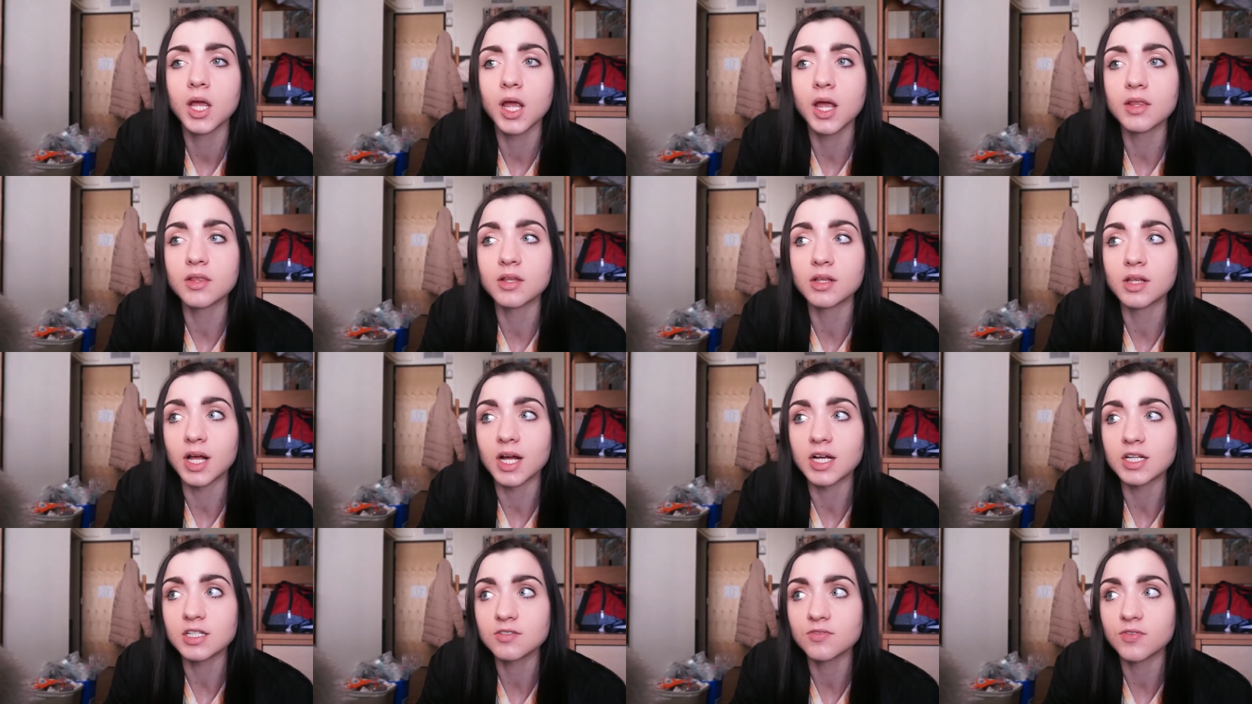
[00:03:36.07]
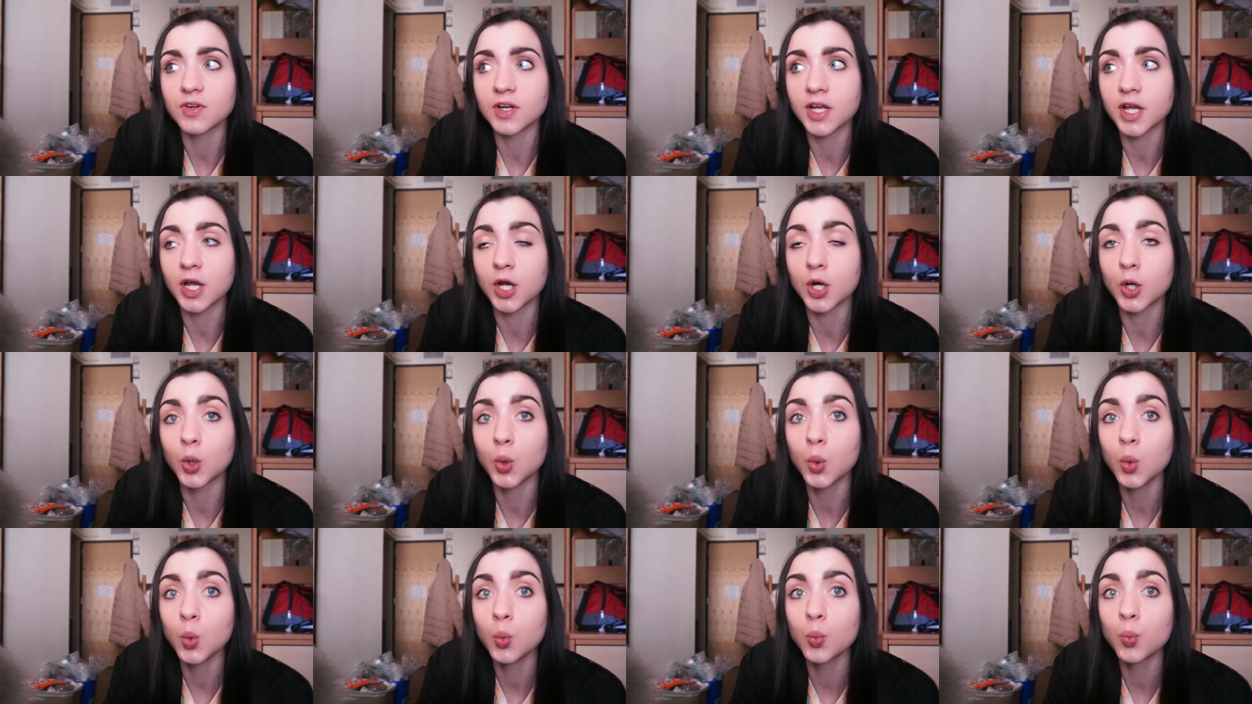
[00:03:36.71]
in the last
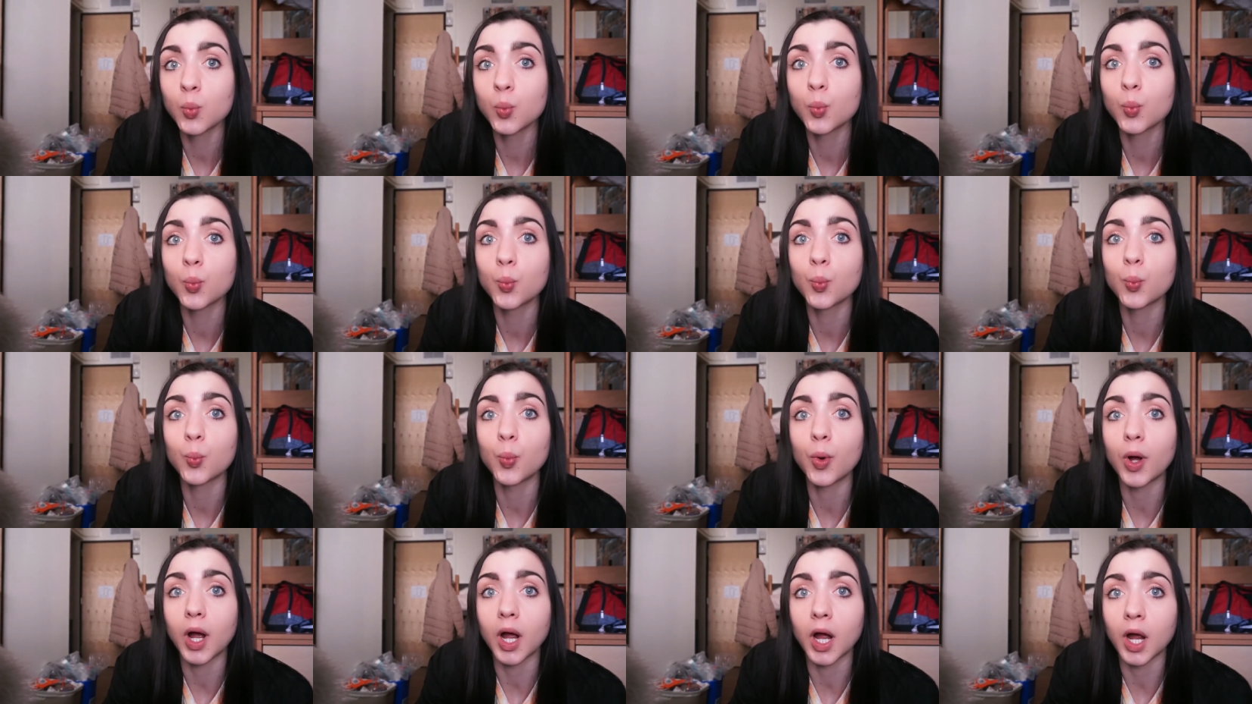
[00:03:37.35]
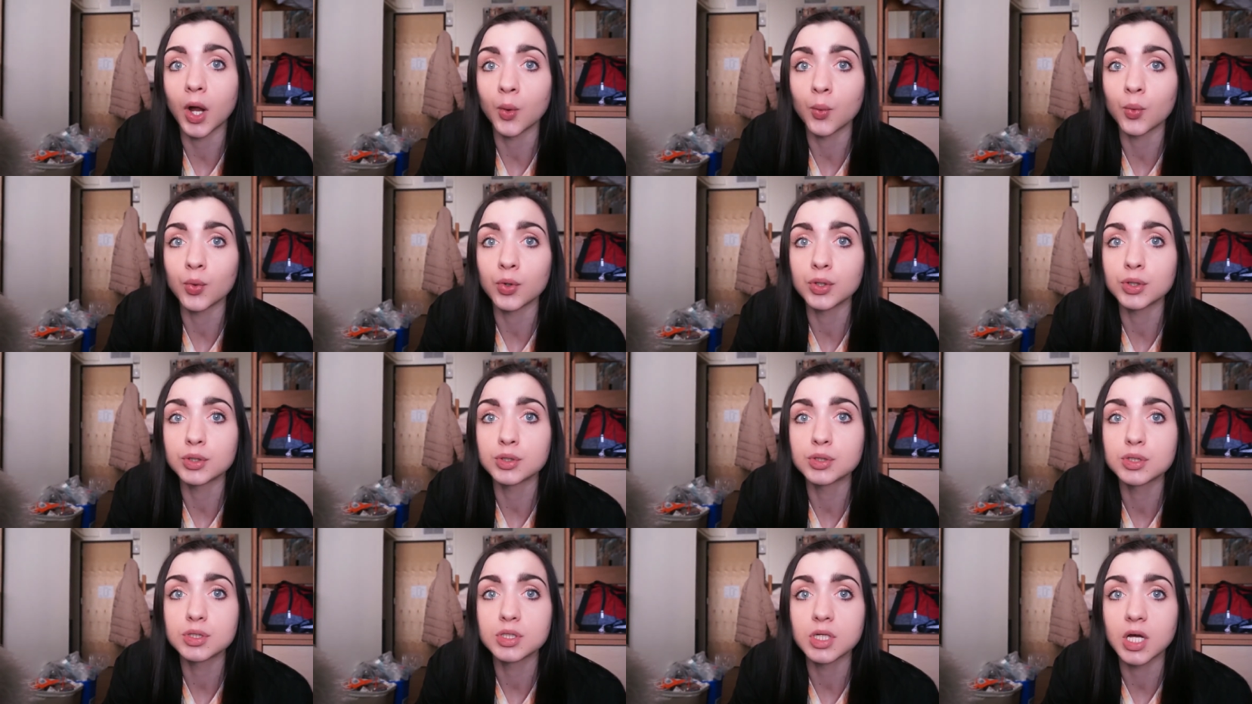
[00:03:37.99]
video, I
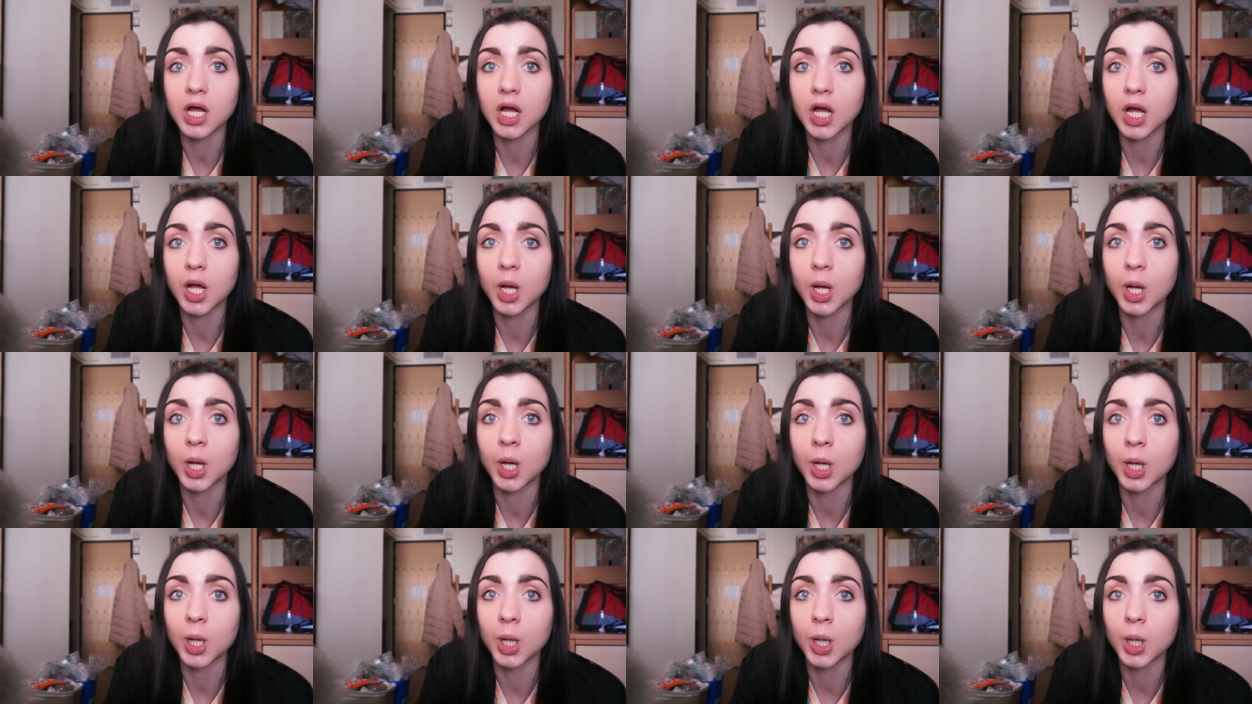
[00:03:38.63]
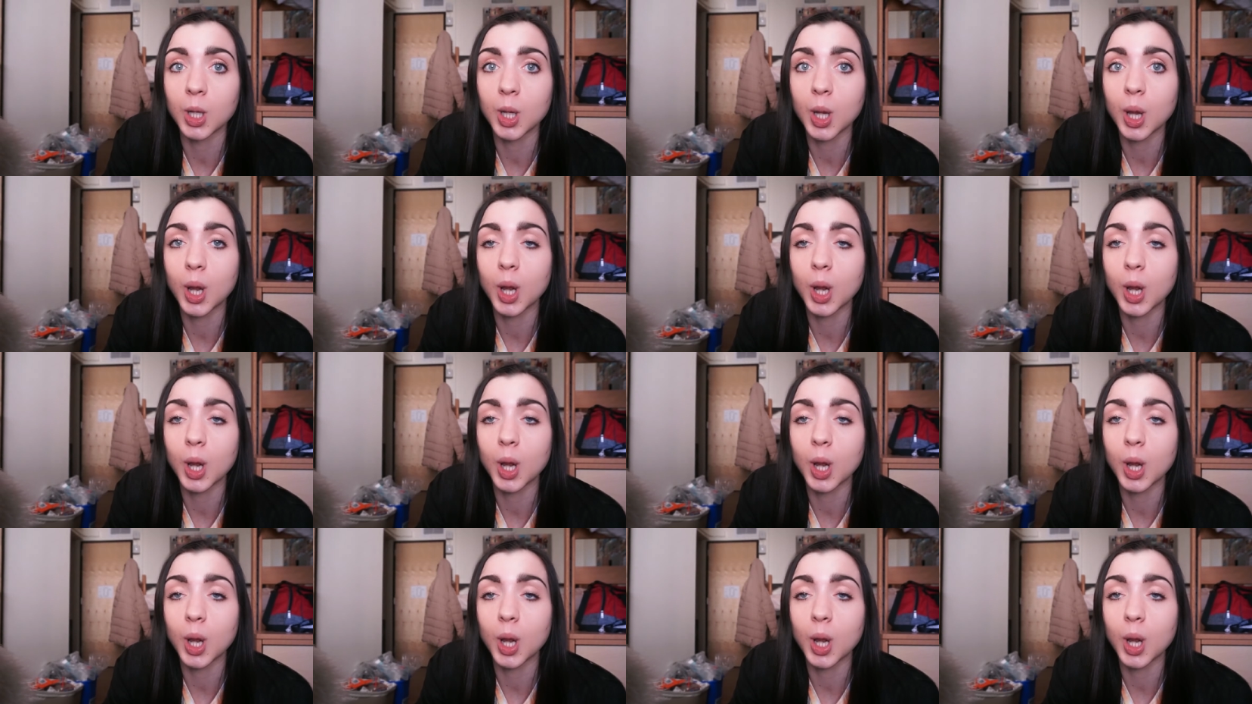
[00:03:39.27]
was, uh,